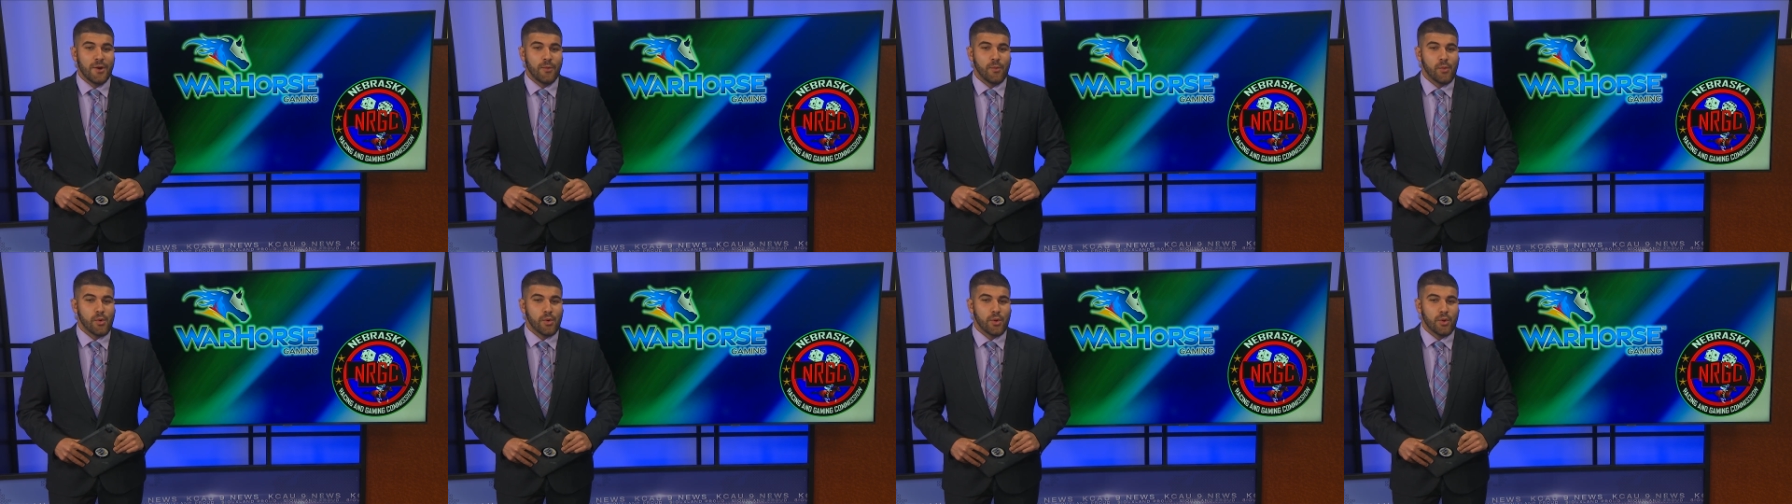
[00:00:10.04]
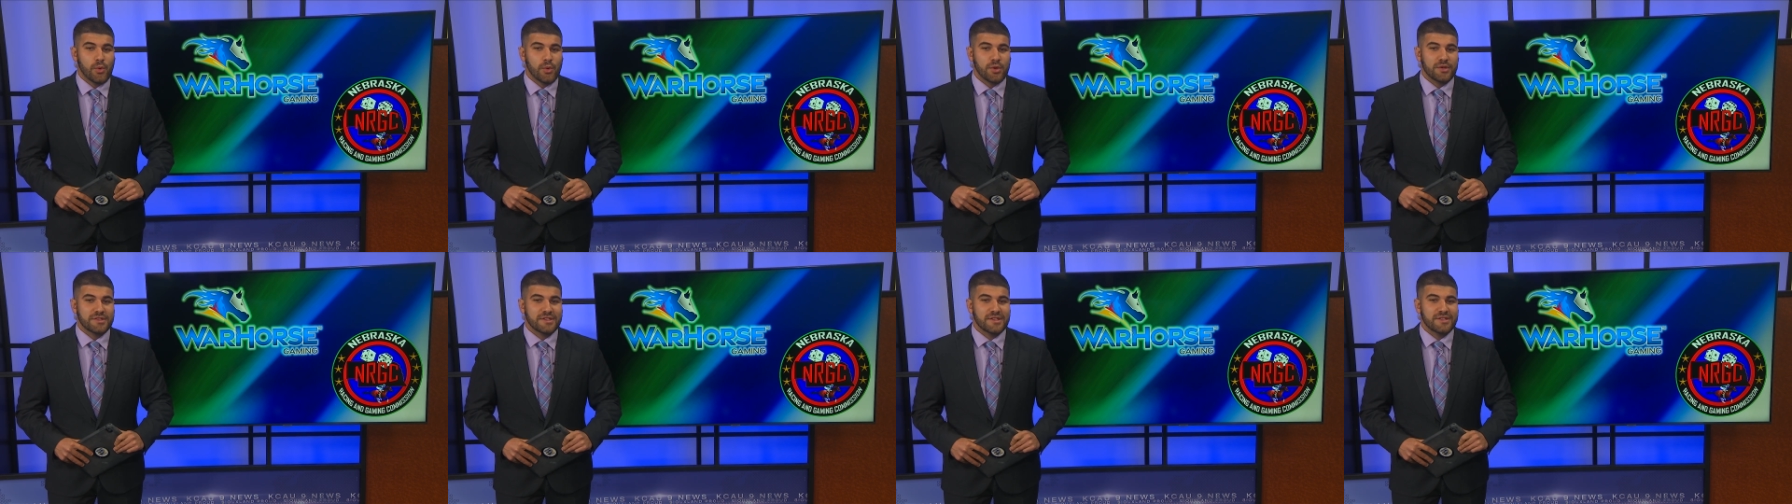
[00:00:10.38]

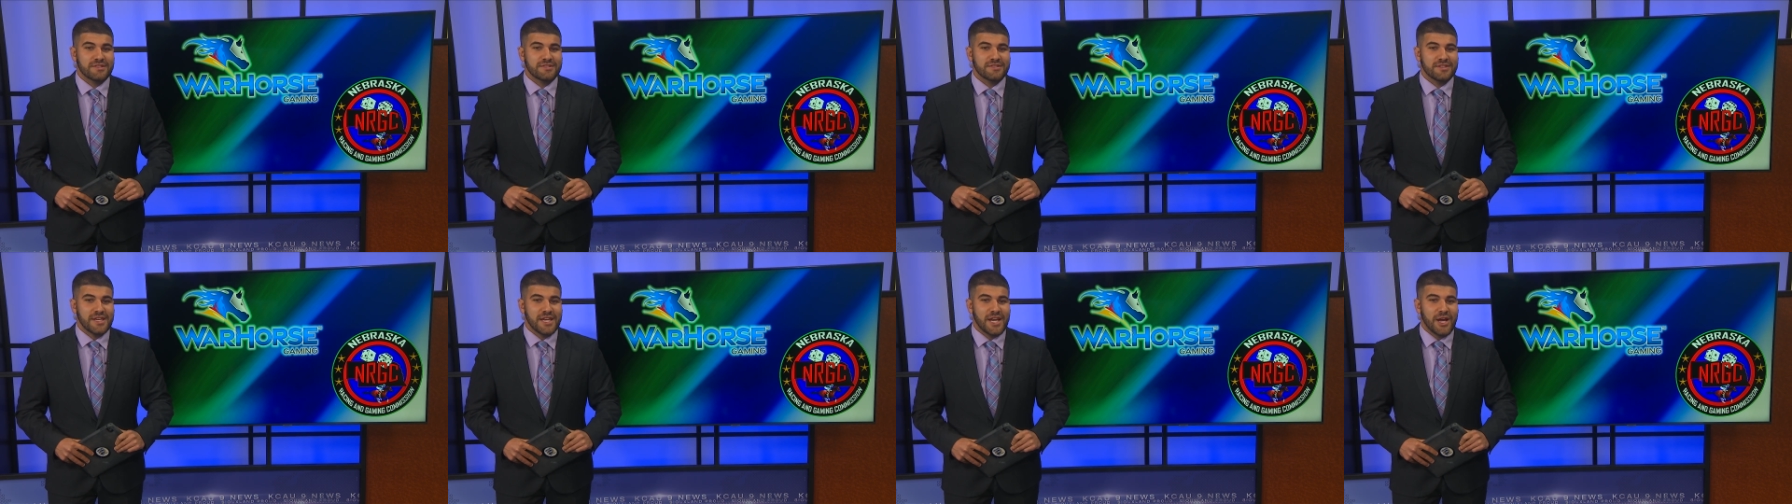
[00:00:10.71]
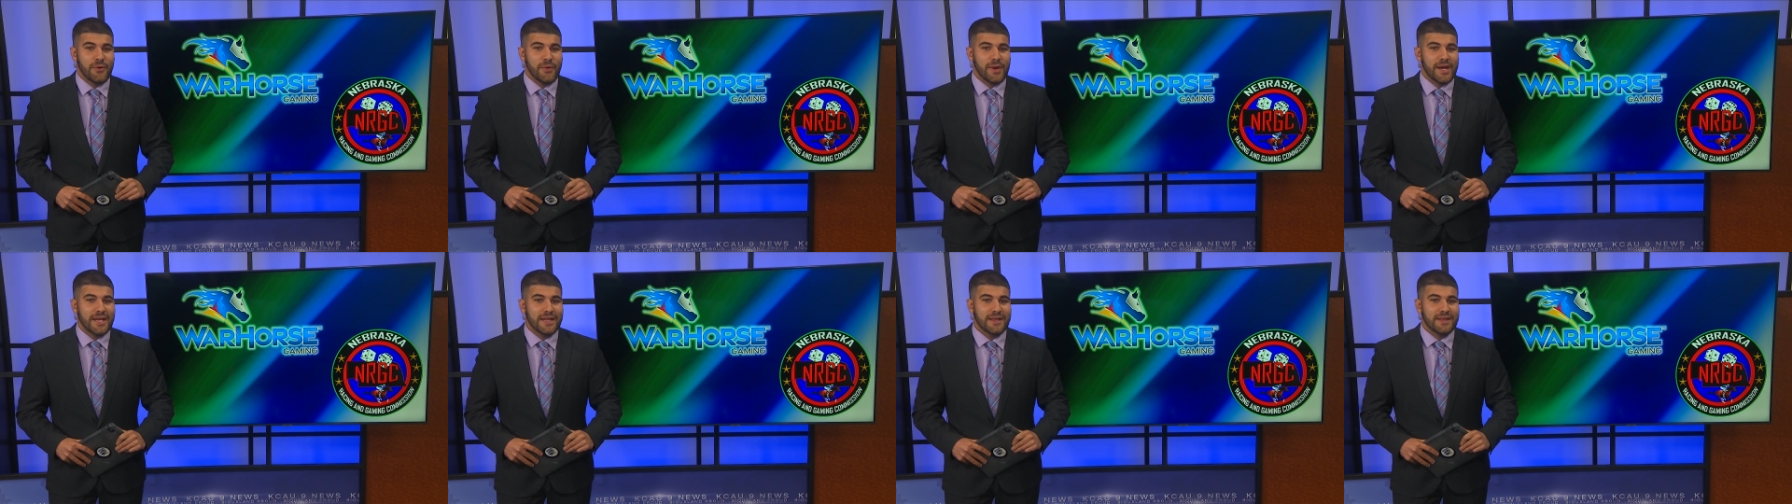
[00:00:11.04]
Warhorse
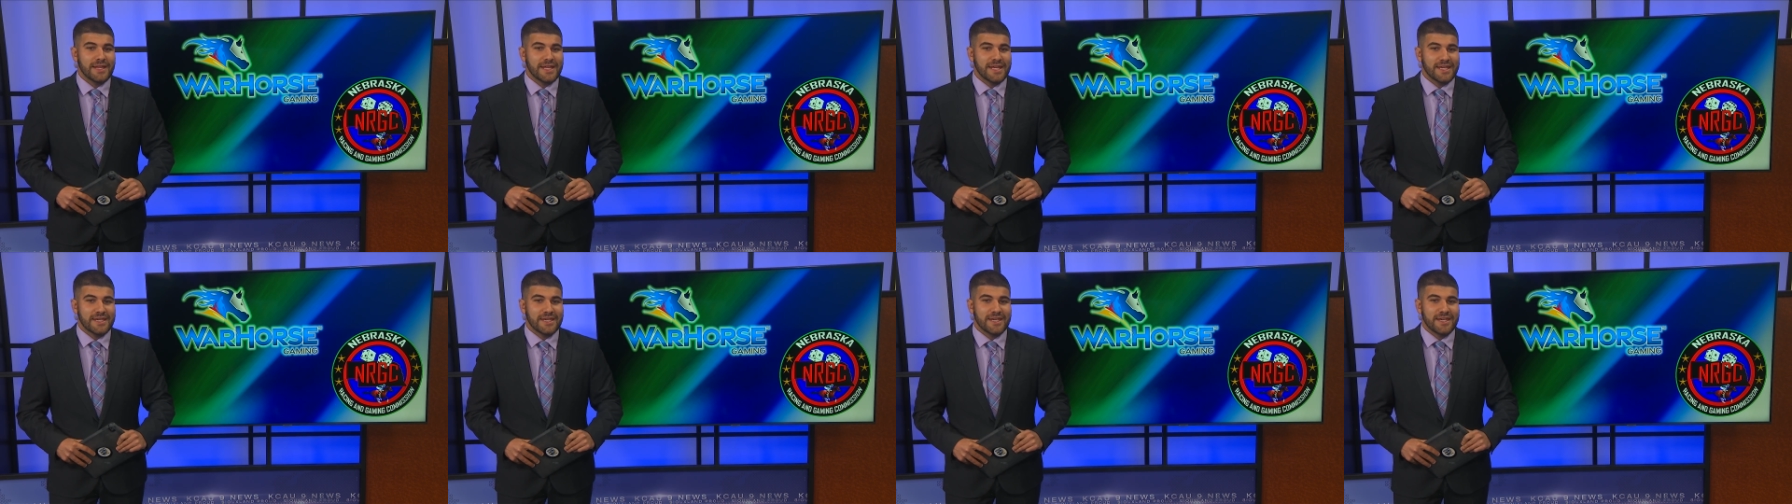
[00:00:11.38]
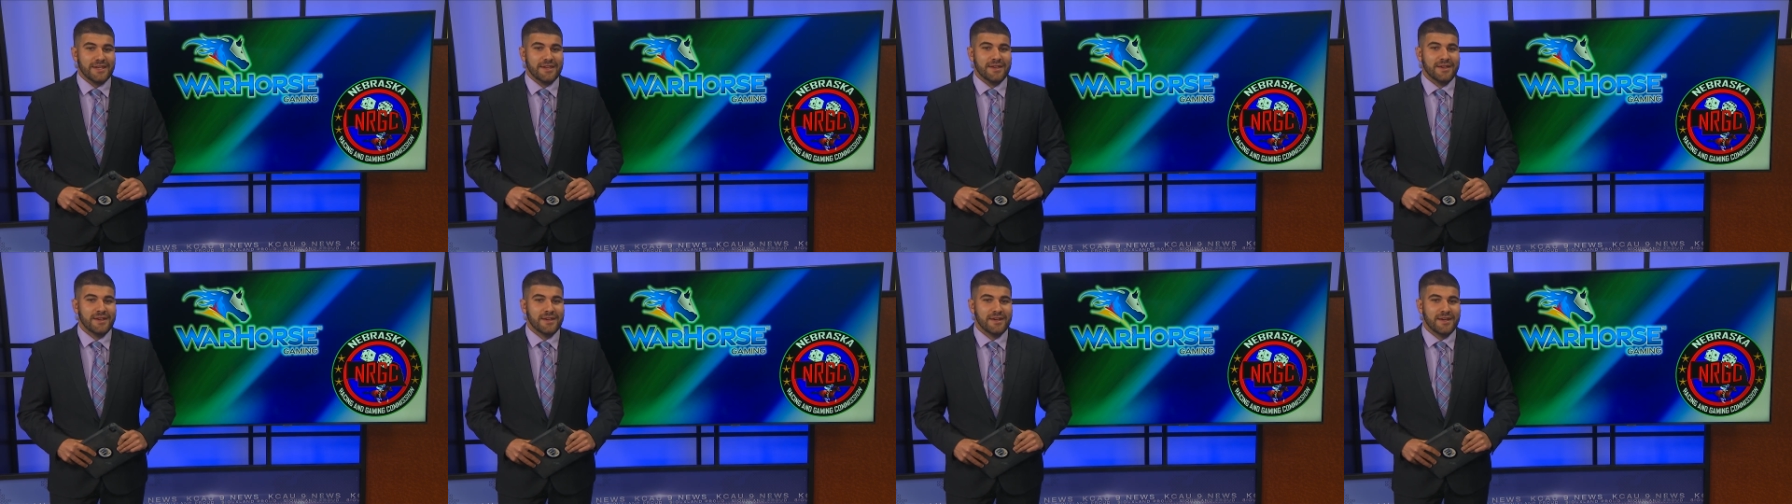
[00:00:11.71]
Casino in
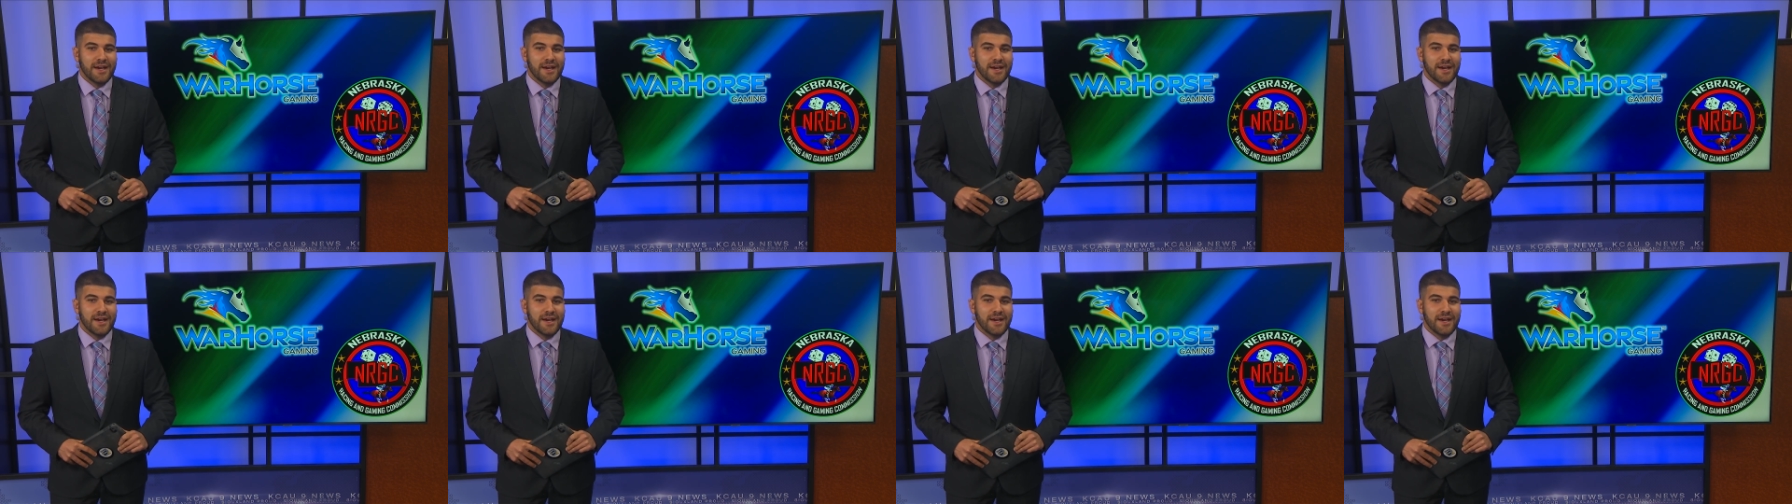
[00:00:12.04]
Lincoln